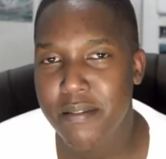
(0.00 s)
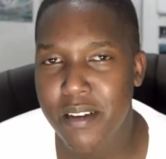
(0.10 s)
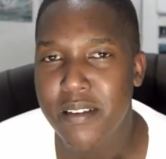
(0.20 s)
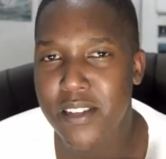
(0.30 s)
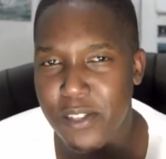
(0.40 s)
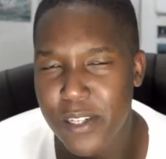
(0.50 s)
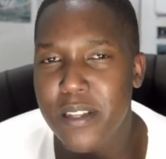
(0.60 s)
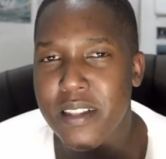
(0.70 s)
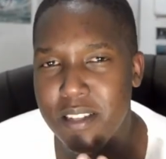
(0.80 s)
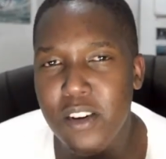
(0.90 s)
because
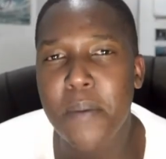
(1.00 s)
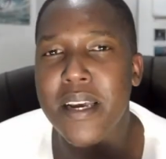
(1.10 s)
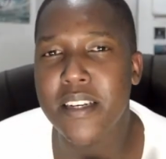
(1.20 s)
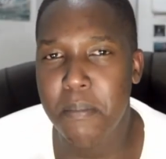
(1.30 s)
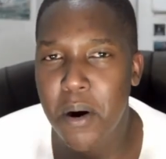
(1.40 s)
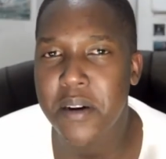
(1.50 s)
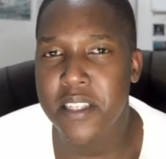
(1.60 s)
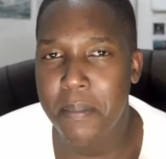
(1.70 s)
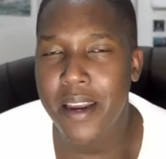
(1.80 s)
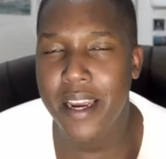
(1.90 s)
there's going to be a demand
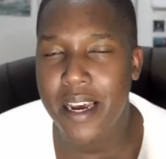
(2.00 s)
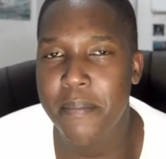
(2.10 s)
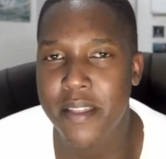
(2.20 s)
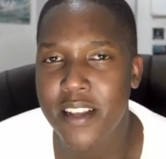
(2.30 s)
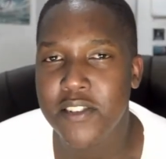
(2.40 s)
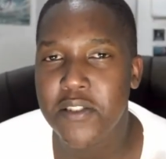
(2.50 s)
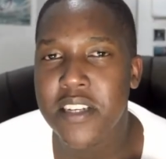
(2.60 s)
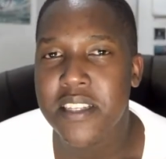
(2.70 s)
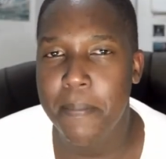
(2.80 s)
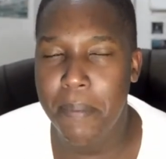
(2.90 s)
that's about to come in there. So you
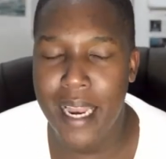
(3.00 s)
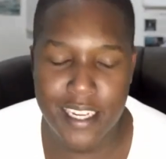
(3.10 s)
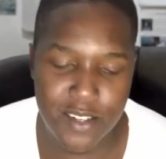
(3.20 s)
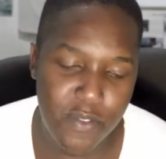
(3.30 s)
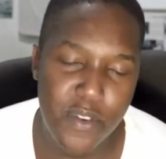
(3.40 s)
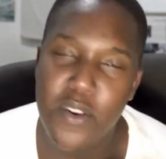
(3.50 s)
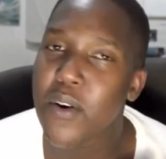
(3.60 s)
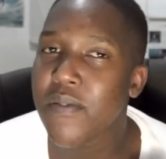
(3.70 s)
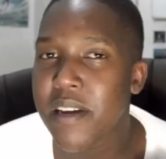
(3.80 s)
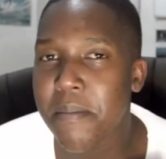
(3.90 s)
need supply. So if you
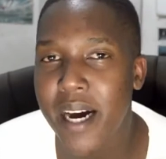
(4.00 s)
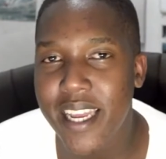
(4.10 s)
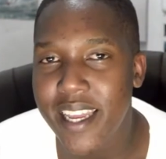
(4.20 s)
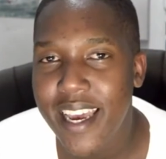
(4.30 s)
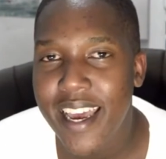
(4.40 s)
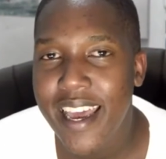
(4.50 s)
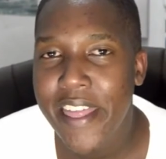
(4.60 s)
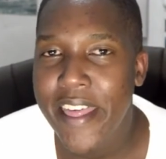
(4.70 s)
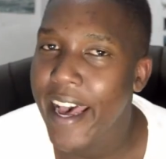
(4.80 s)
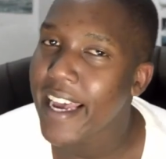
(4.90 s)
know of anybody
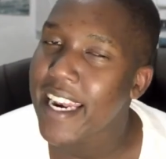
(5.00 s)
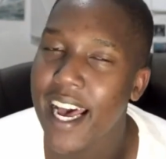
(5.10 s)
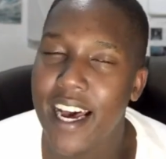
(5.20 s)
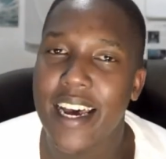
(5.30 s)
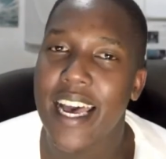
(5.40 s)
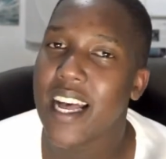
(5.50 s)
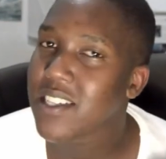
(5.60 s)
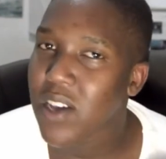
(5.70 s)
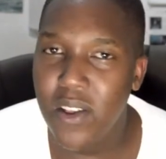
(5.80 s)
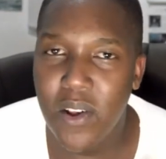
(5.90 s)
that
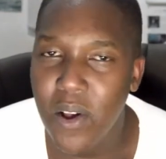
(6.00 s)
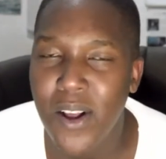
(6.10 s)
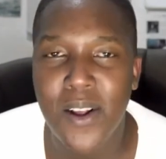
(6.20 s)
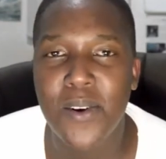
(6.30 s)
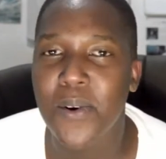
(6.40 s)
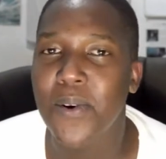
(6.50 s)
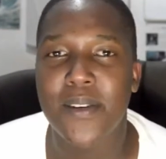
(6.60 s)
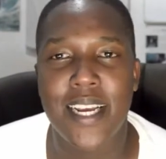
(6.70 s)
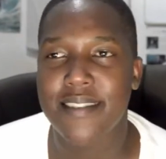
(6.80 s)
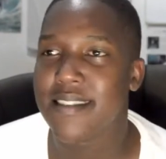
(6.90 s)
has alcohol, or
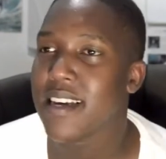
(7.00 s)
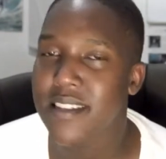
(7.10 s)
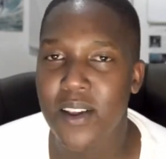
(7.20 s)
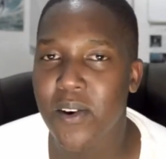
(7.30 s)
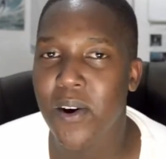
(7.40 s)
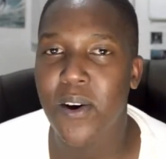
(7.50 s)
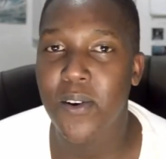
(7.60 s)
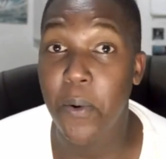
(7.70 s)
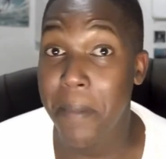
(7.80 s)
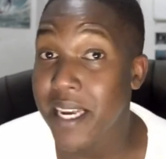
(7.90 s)
that sells
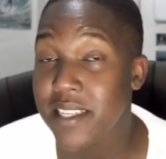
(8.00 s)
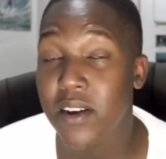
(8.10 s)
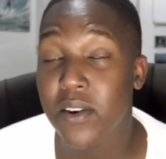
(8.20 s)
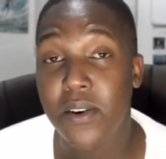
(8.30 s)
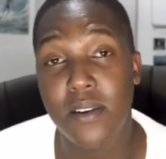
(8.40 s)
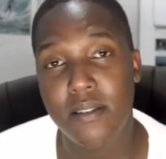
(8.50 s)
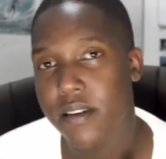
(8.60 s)
alcohol or makes alcohol,